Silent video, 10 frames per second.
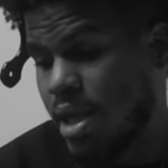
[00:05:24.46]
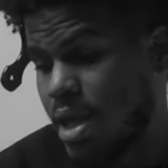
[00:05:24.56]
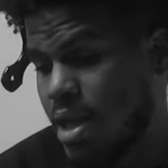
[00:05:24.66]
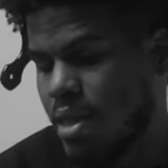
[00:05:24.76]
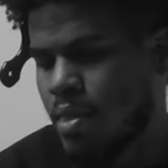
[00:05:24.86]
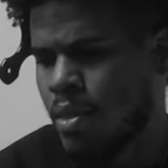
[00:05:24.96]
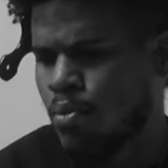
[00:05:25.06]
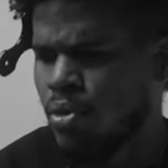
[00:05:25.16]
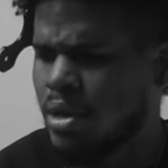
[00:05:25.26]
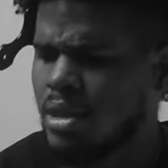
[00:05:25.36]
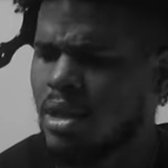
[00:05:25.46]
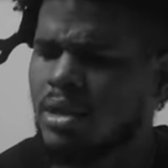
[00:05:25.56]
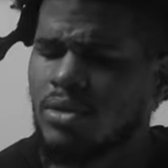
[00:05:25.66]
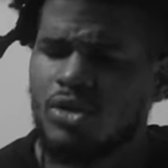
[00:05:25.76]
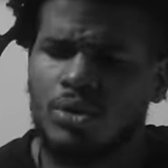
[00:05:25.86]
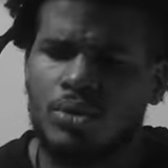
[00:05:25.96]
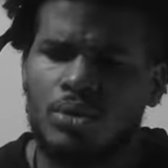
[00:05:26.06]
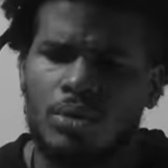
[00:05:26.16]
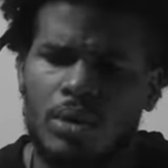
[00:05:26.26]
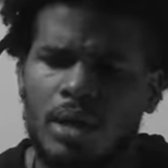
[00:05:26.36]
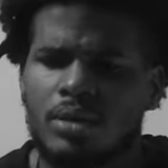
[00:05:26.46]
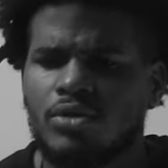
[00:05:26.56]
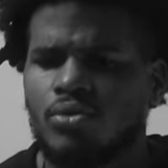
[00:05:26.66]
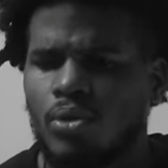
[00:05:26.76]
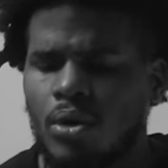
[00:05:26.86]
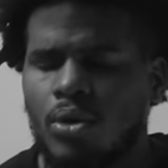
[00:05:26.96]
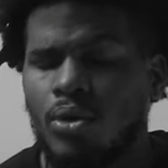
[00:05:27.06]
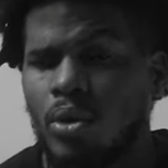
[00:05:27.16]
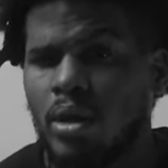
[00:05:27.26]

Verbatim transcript: and one thing too, throughout this roll,